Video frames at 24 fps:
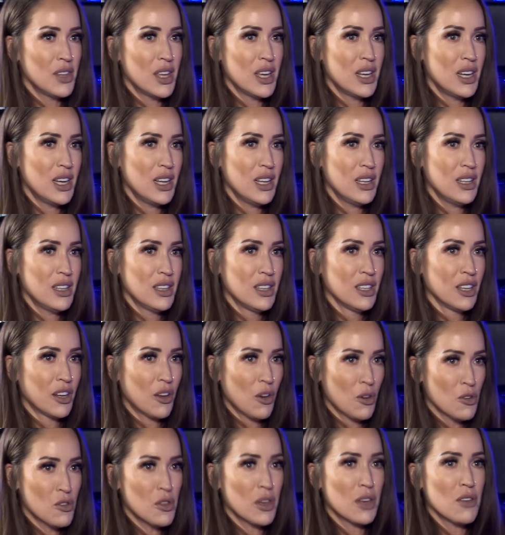that
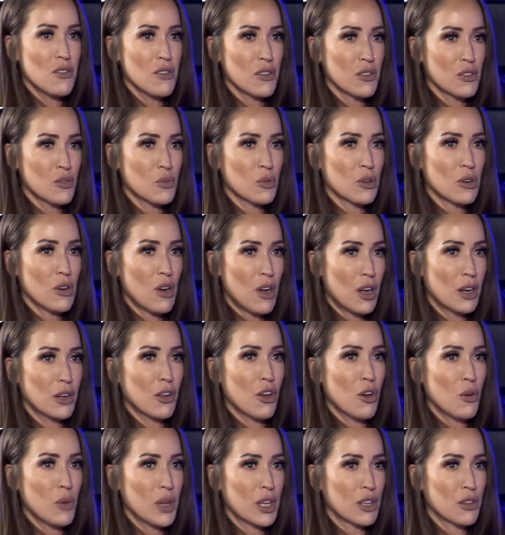negotiations were
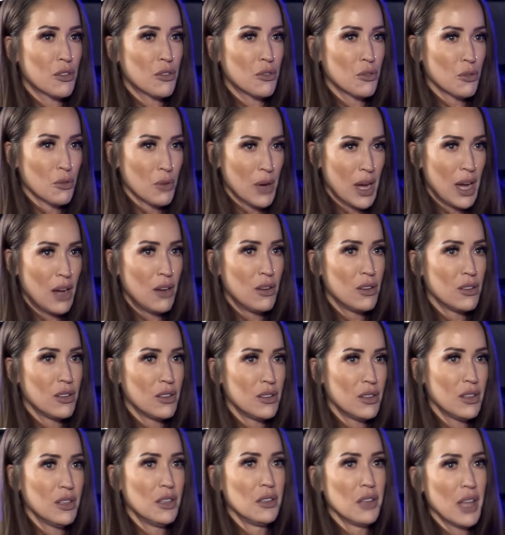ongoing throughout
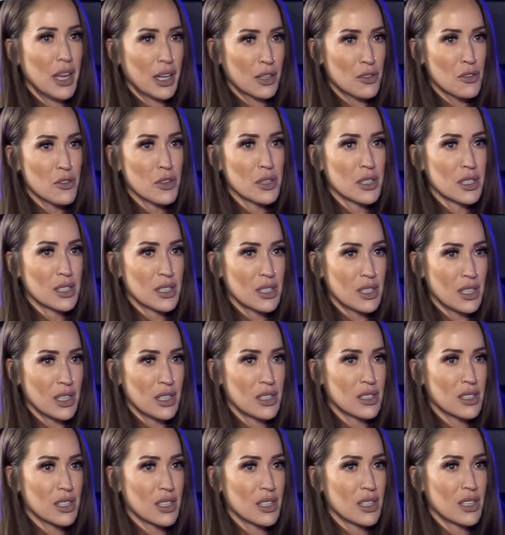election
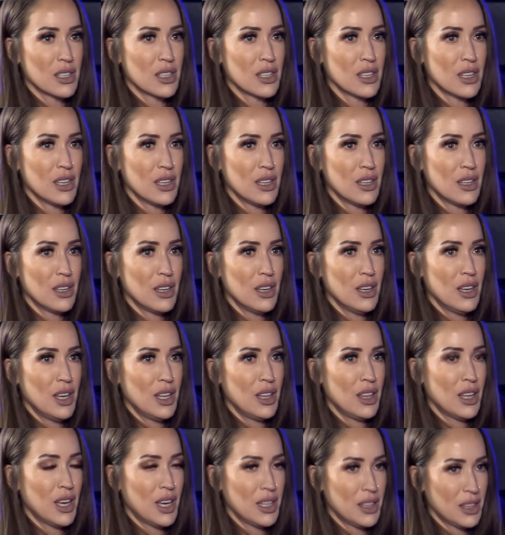season
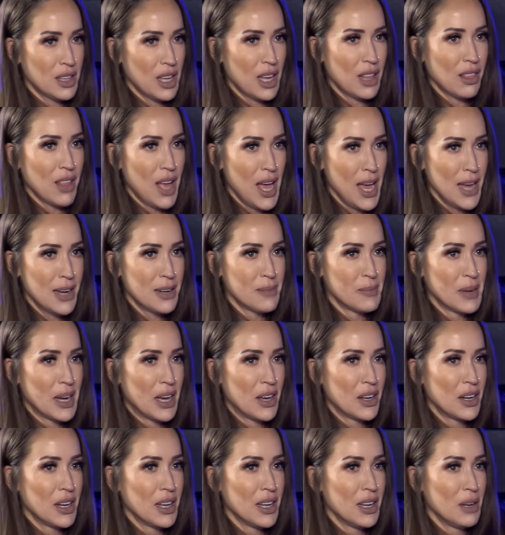and that they lied
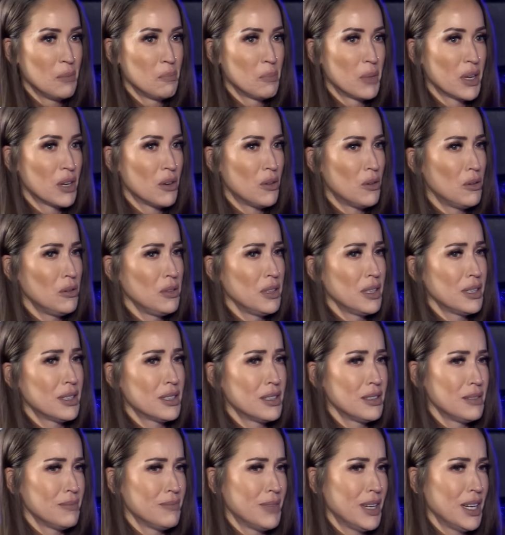about it, but
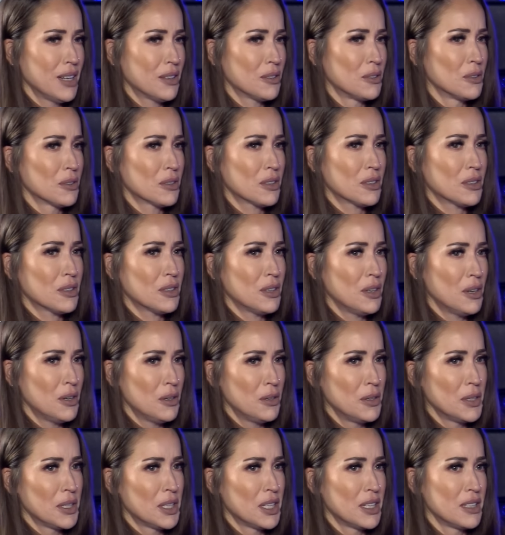only Michael
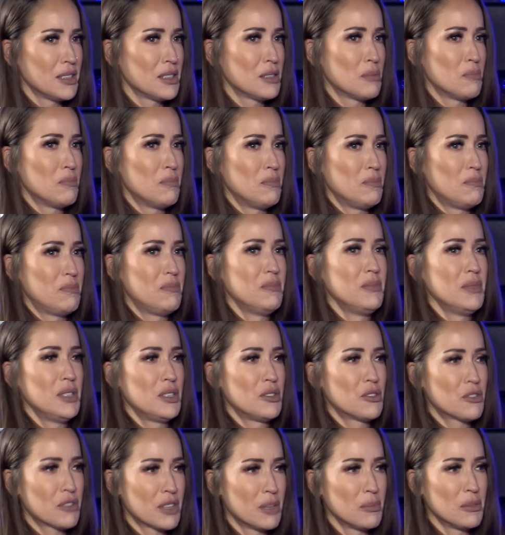Cohen is
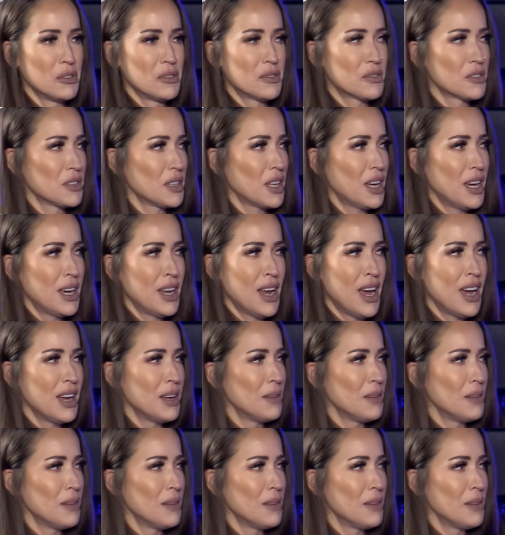in trouble for that.